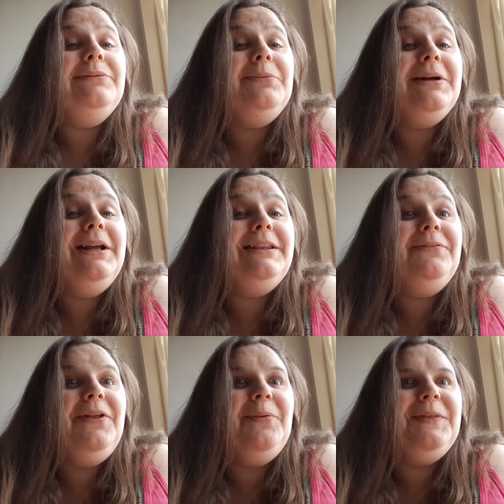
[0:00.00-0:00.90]
We're going to have to
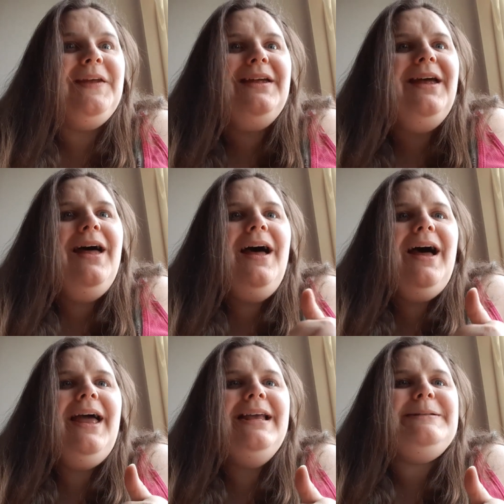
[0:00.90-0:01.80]
flow with it.
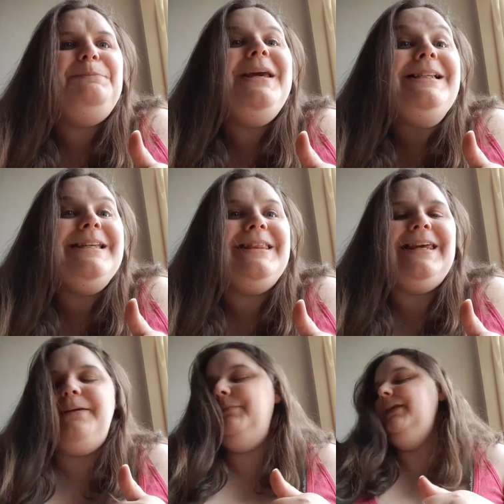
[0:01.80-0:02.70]
It's pizza
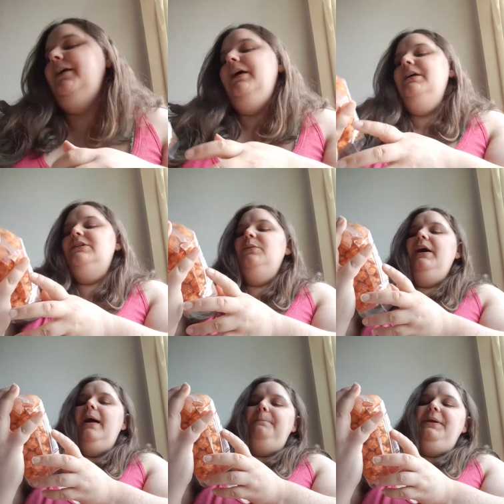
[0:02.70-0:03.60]
themed. So we
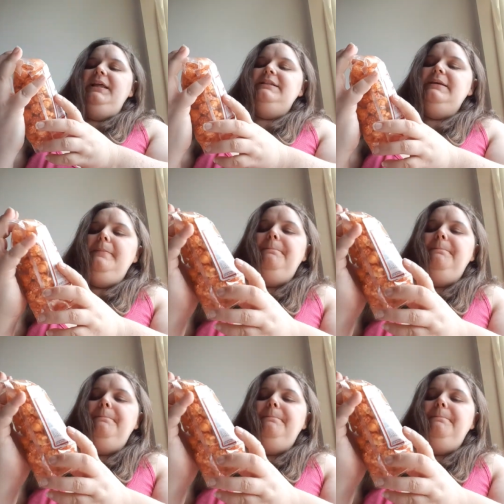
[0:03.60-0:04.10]
got pizza